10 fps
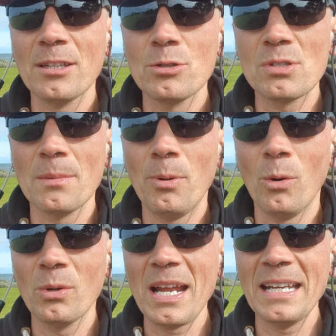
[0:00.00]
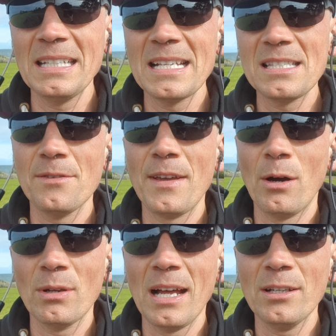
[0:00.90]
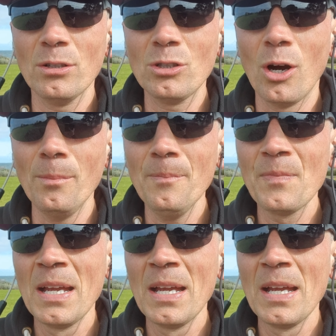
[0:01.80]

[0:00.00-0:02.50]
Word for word: to support at intensivecarehotline.com